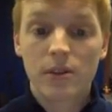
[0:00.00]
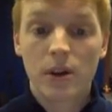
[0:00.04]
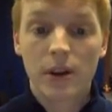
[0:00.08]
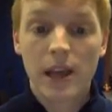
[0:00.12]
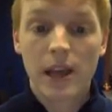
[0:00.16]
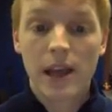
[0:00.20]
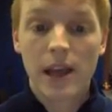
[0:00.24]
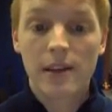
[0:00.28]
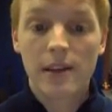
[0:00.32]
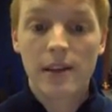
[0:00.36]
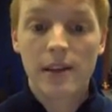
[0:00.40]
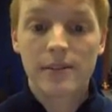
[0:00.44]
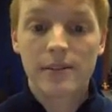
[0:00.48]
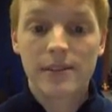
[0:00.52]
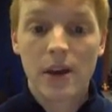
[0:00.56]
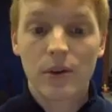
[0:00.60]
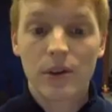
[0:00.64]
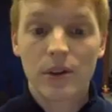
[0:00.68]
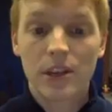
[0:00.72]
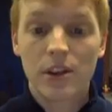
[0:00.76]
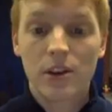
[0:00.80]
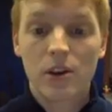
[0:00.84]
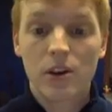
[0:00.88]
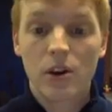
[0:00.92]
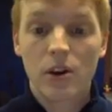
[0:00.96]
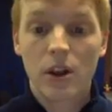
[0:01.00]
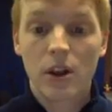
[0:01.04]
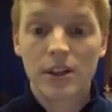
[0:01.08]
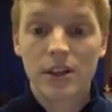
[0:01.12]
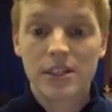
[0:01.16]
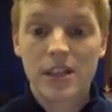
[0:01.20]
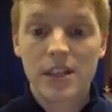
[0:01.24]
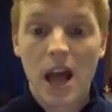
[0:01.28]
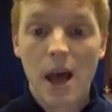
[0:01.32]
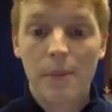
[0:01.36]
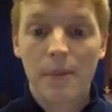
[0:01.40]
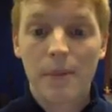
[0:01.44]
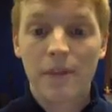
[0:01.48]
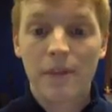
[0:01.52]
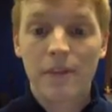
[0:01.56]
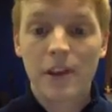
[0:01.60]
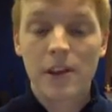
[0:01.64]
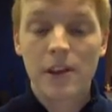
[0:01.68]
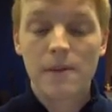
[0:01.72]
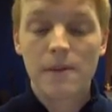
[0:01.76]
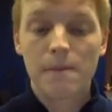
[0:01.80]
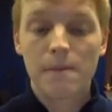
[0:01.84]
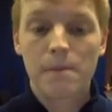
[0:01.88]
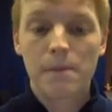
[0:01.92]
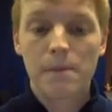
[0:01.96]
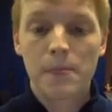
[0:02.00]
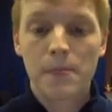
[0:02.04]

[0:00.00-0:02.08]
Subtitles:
okay, down here on top of it.